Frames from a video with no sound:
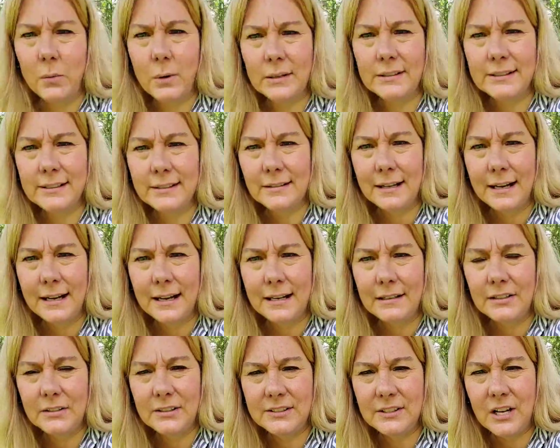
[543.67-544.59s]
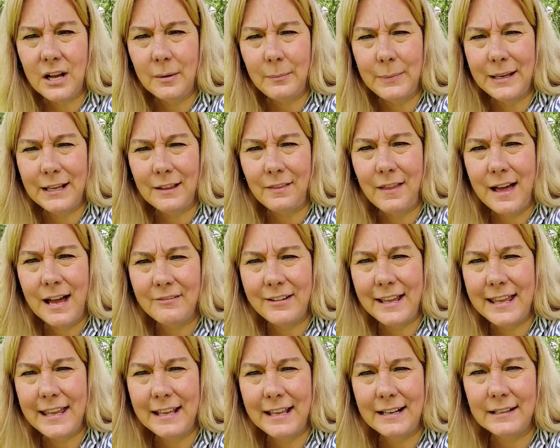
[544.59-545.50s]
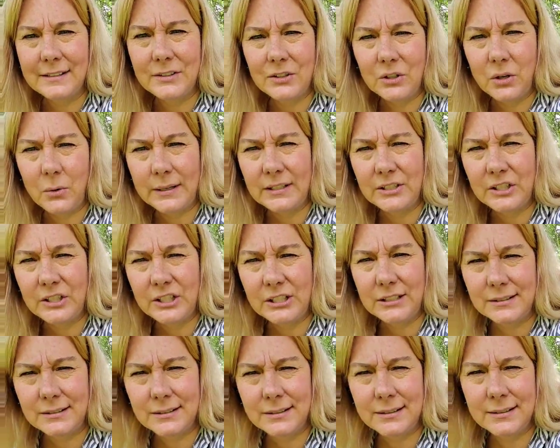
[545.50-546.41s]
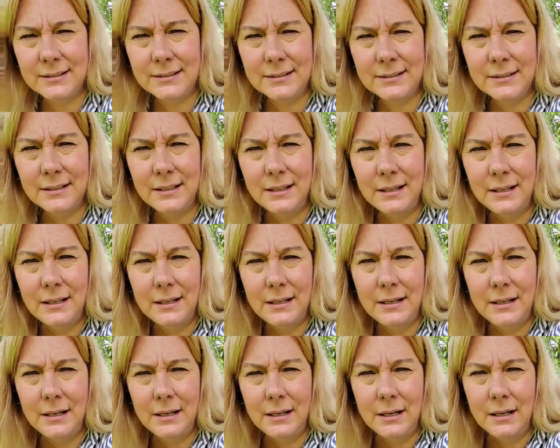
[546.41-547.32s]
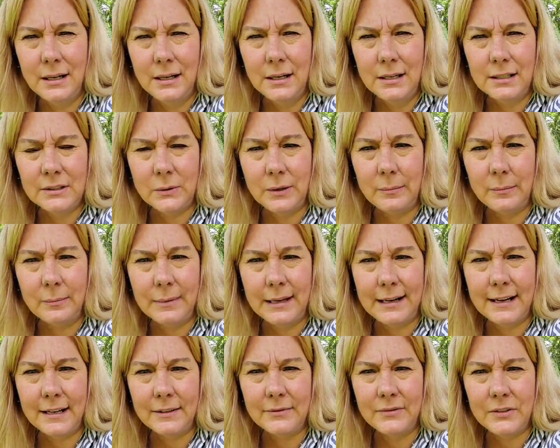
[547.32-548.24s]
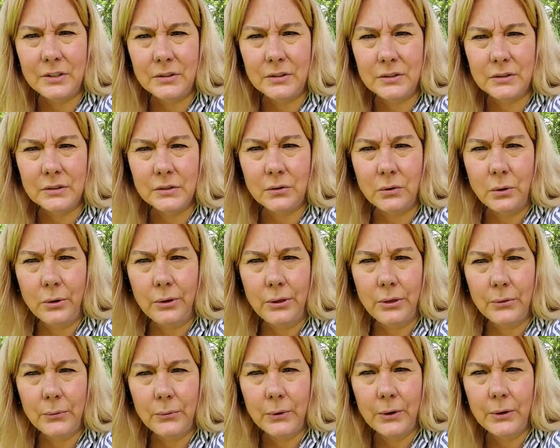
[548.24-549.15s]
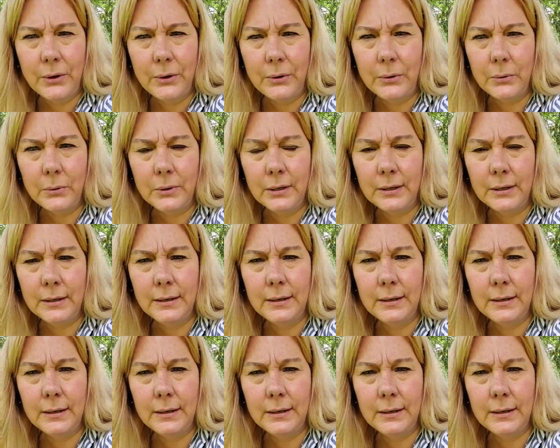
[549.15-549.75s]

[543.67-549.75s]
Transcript: once I stop being live, I can't answer questions. So I might have to scroll through.